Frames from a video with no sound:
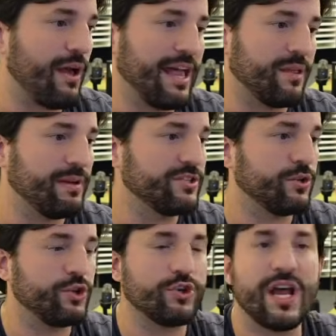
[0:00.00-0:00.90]

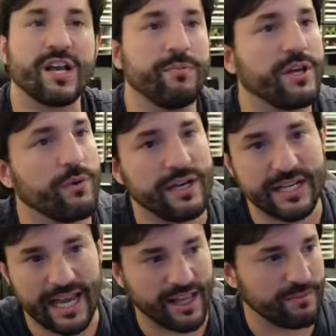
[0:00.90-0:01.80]
Elemental, you're not going to be going into
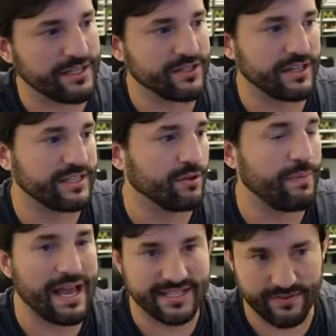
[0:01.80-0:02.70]
Elemental until
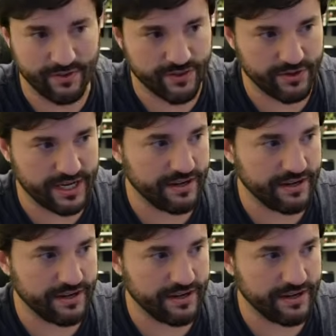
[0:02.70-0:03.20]
past level 30,